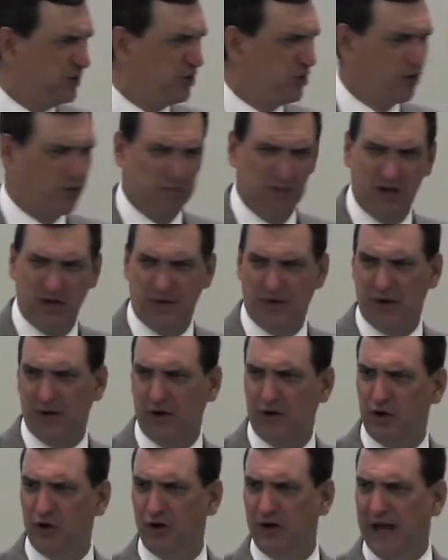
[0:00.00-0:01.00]
with your mother
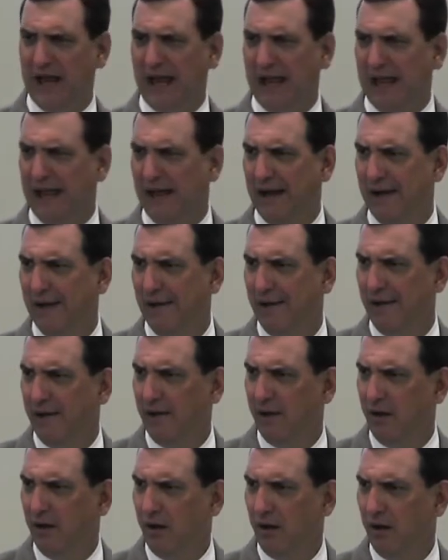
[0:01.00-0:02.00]
and your dad.
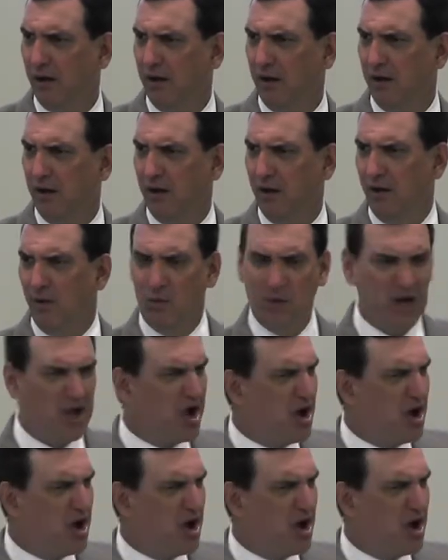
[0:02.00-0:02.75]
We